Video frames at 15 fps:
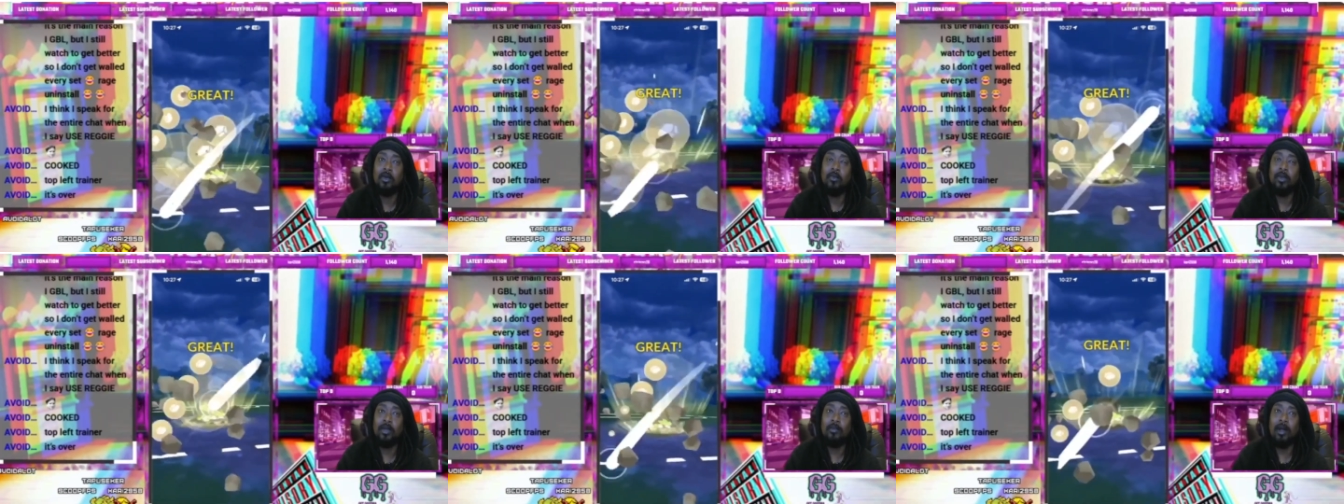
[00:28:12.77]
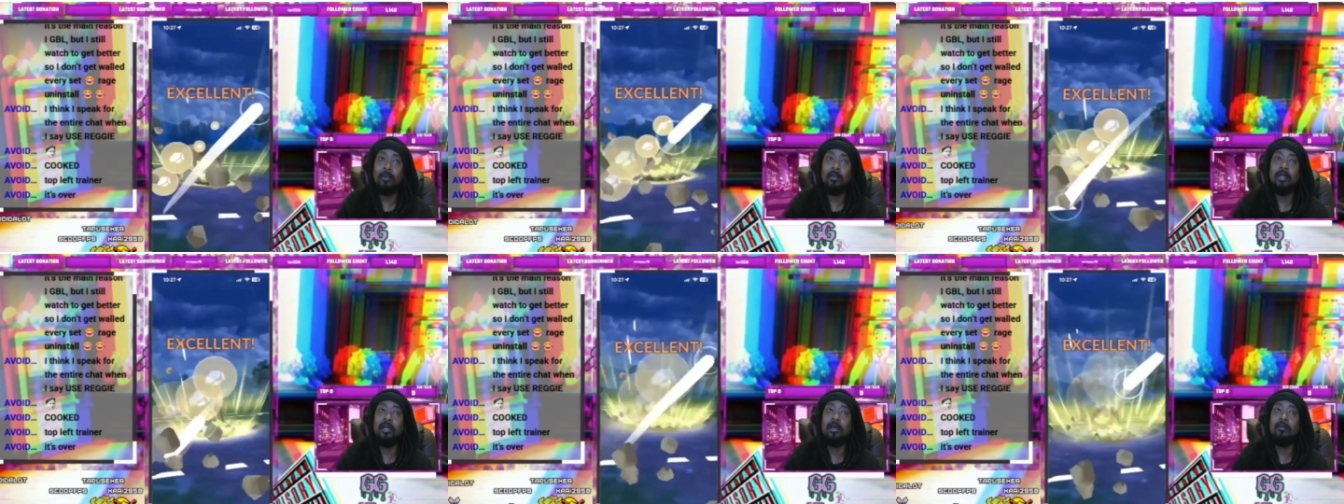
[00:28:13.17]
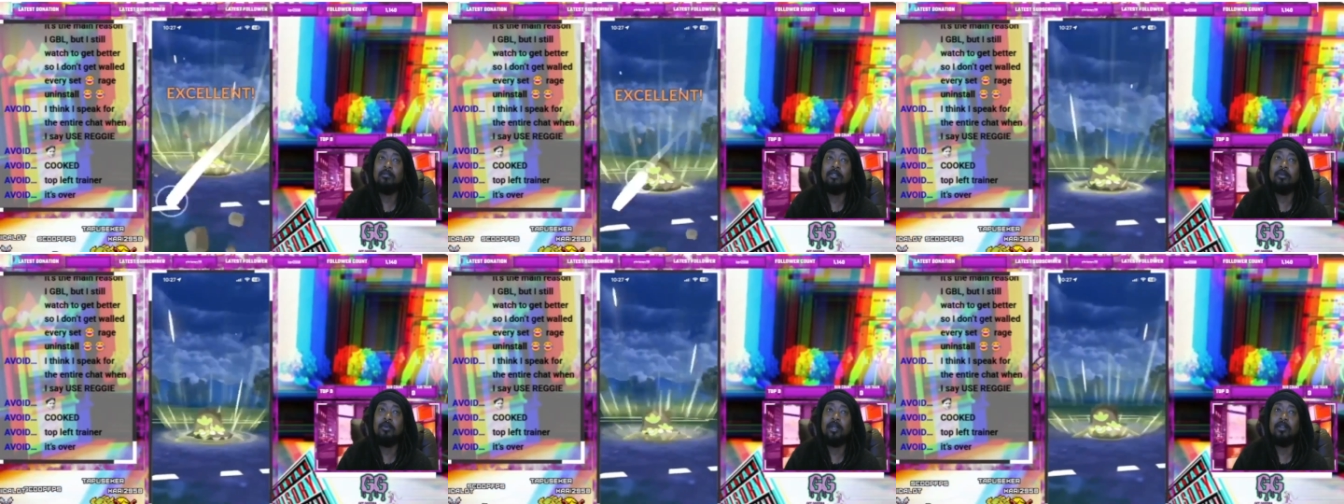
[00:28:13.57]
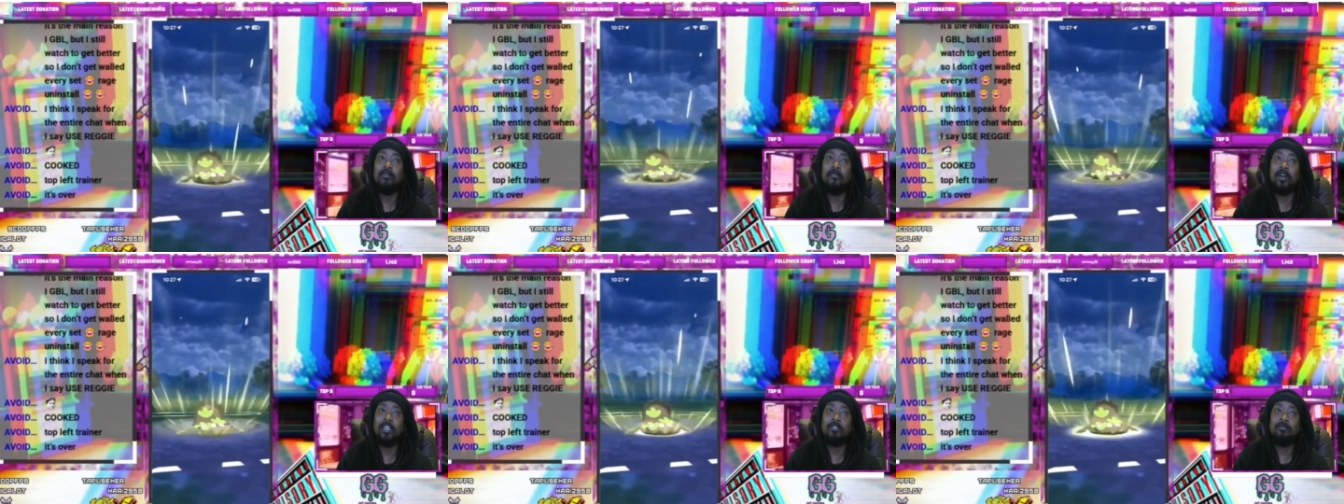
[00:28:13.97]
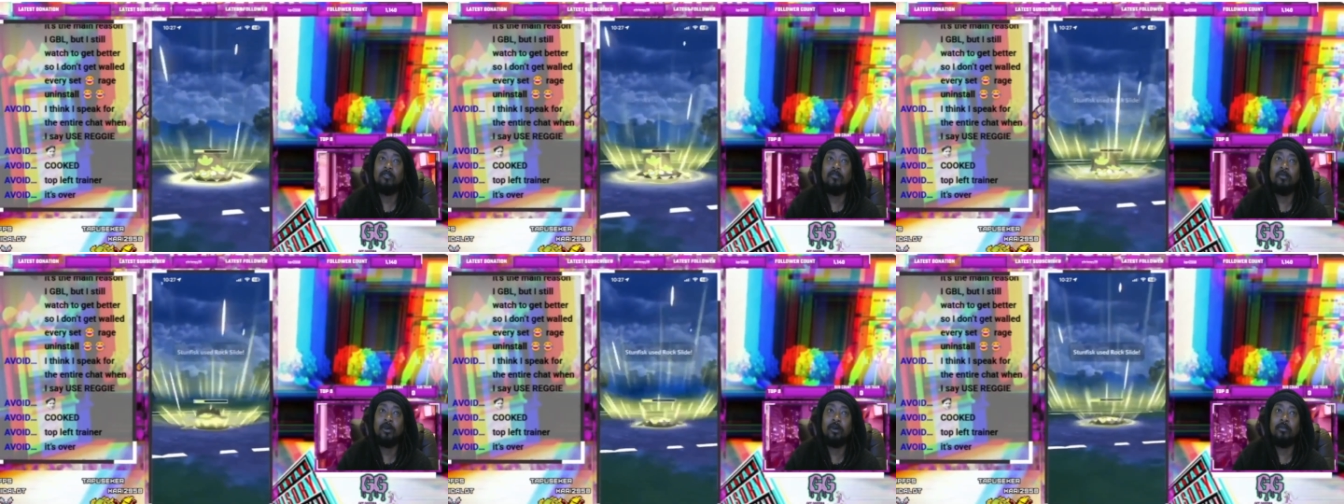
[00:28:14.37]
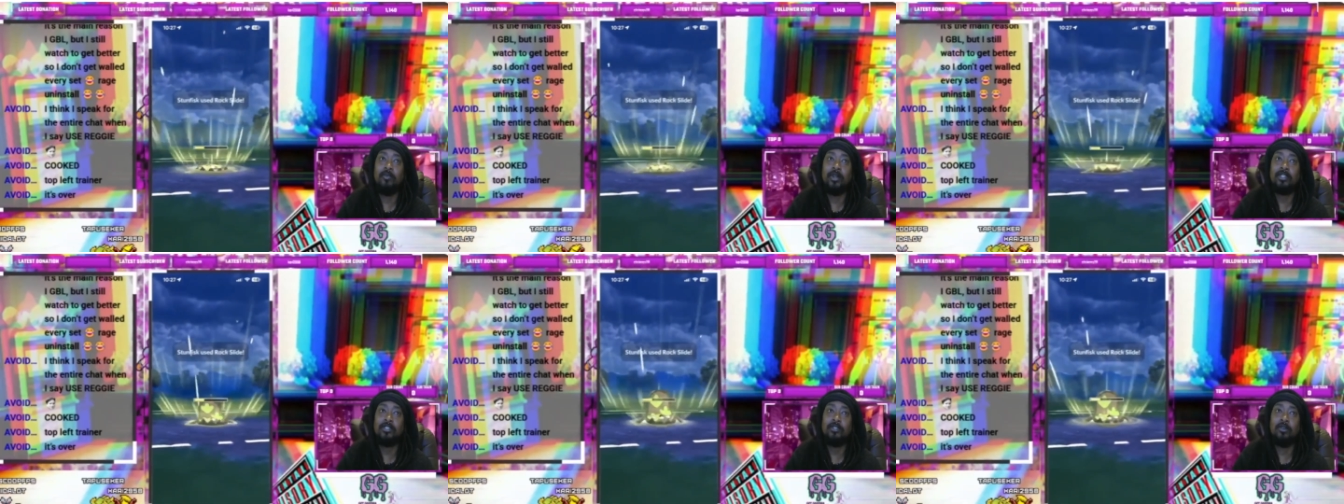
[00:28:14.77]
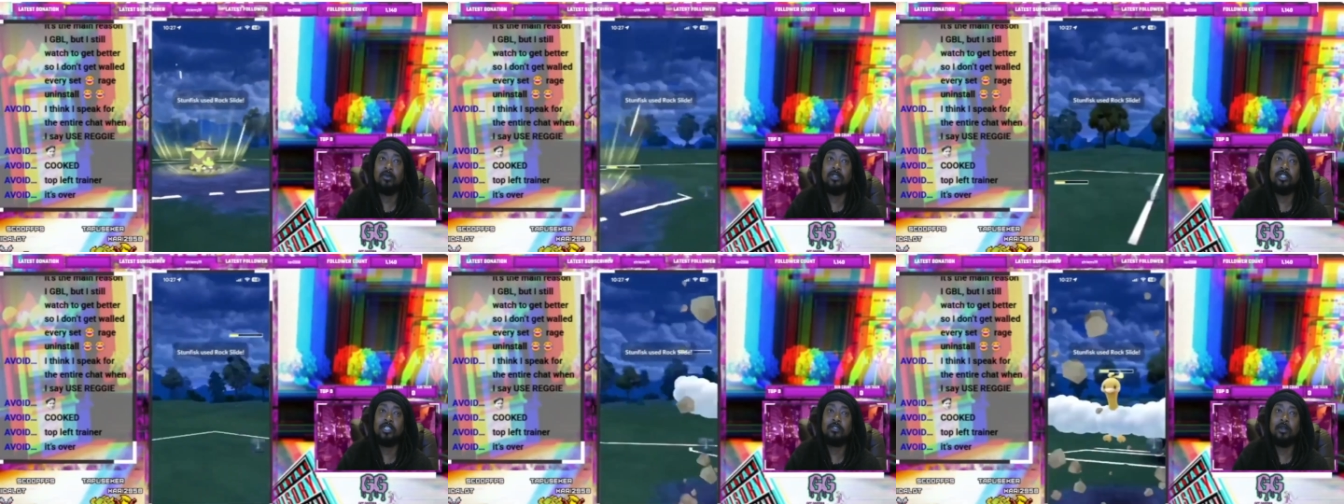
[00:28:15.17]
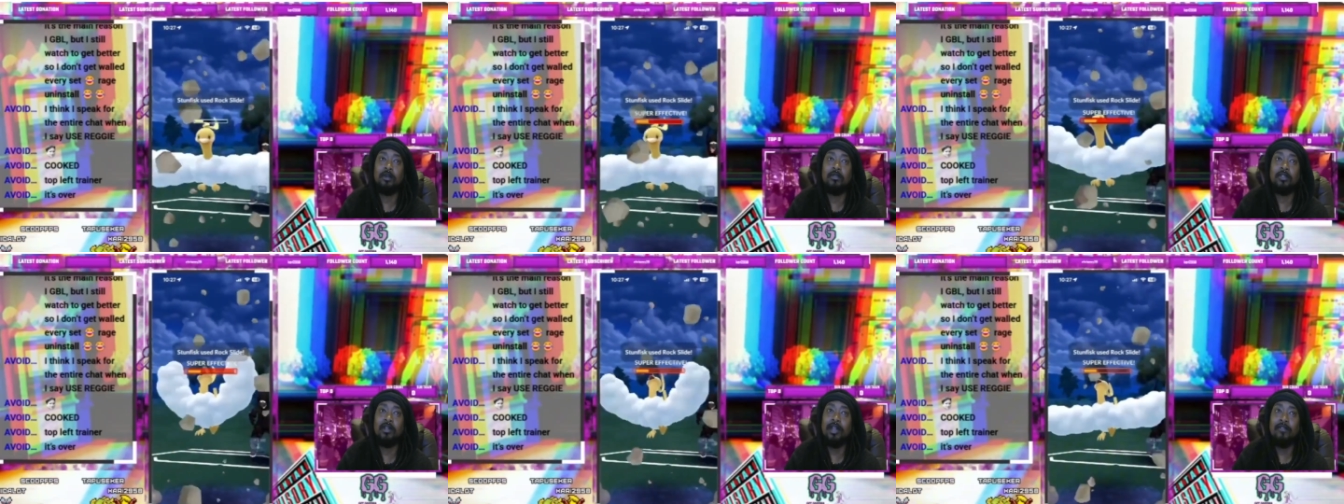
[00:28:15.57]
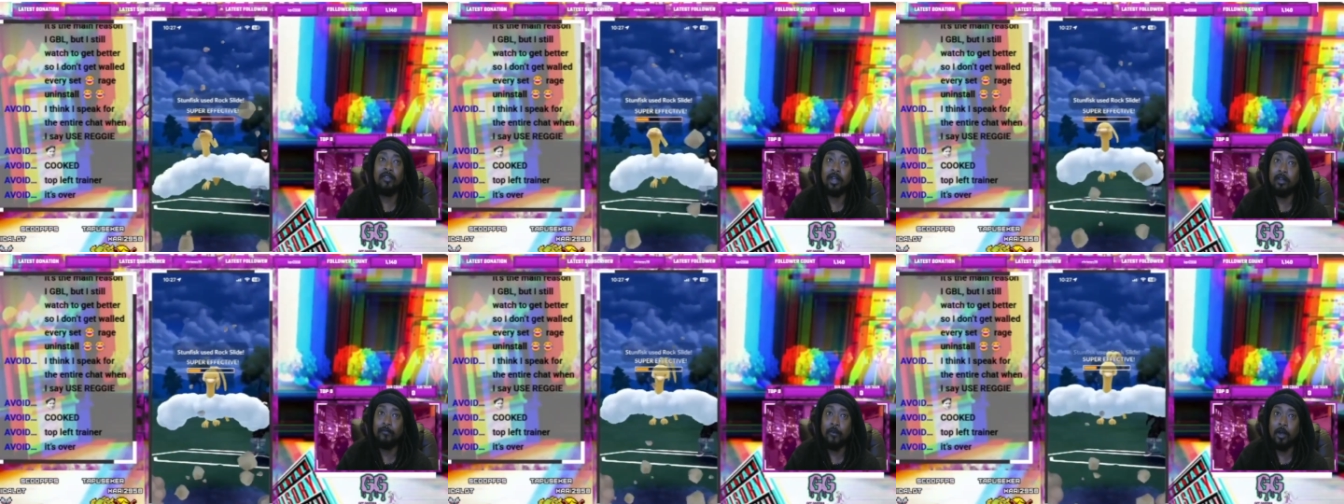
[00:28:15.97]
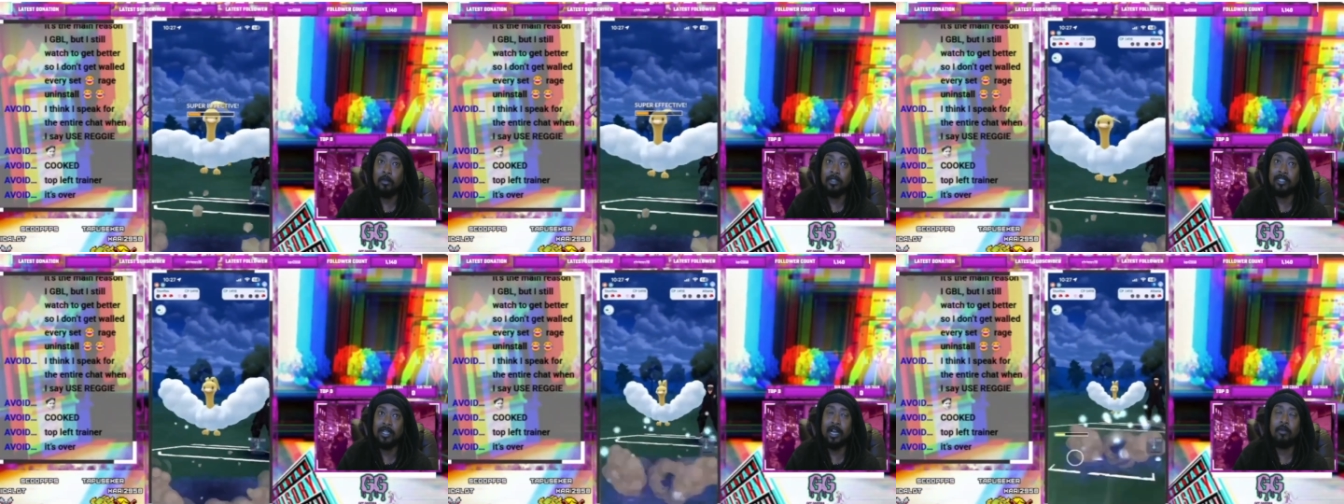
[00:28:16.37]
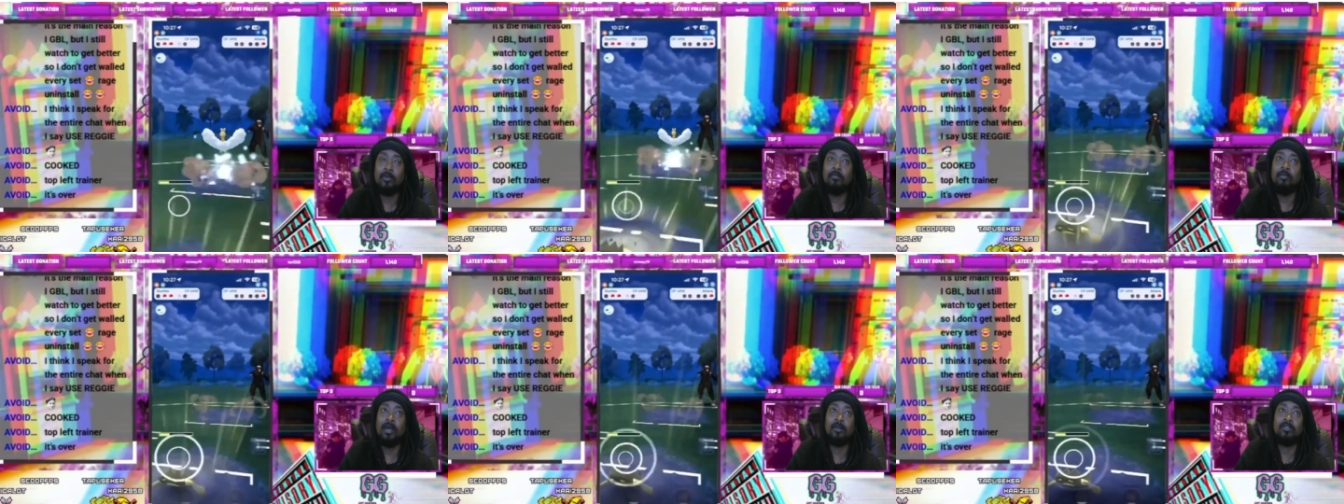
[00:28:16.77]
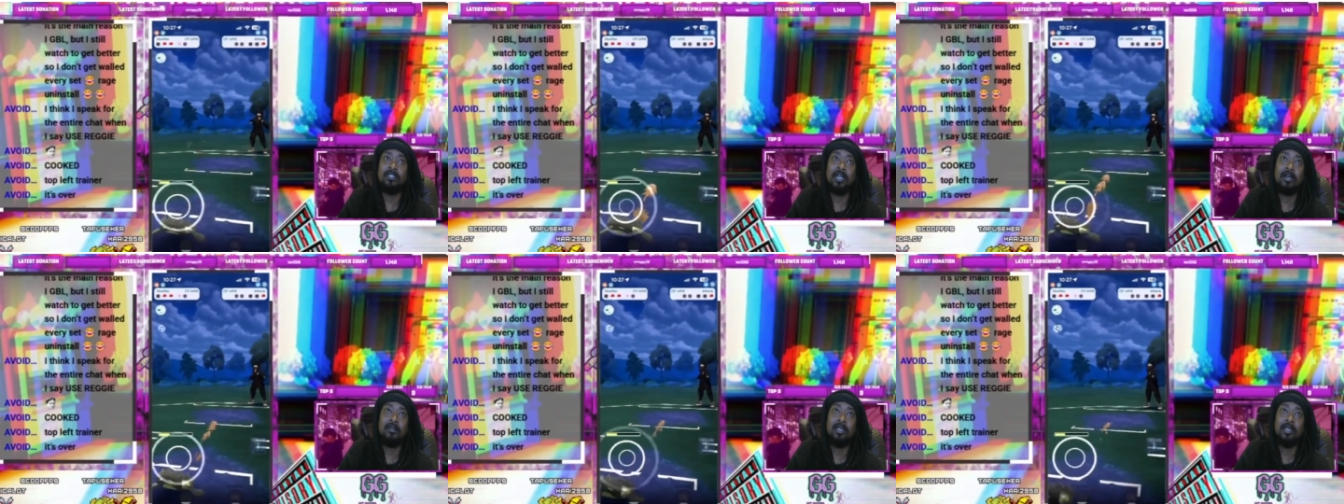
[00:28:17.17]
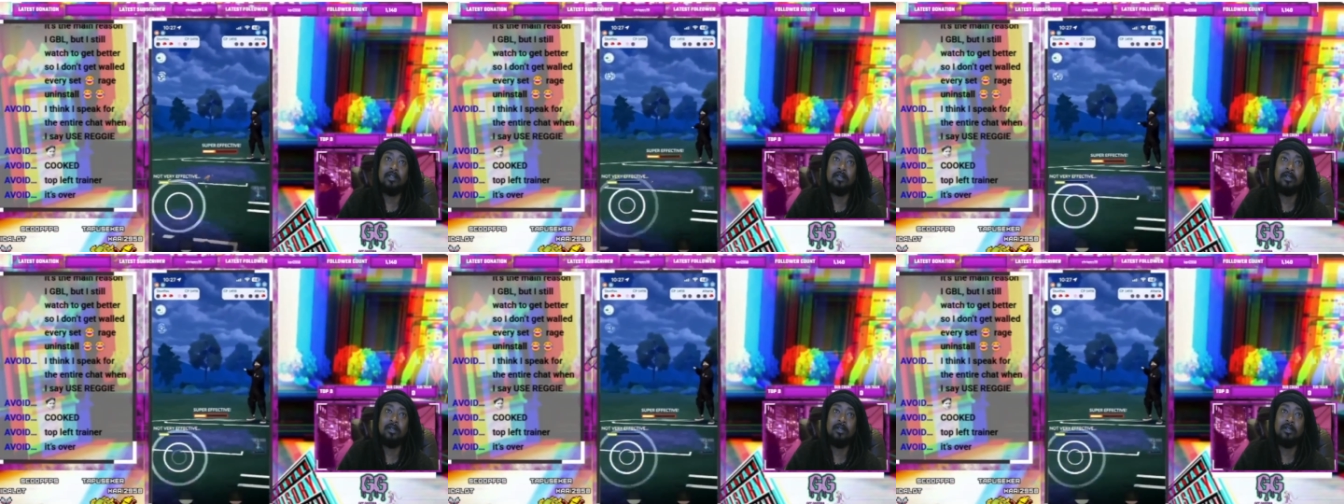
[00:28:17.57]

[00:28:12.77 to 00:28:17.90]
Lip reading: we can probably depend on fast move pressure, or just they're never gonna farm us down with Metal Sound either.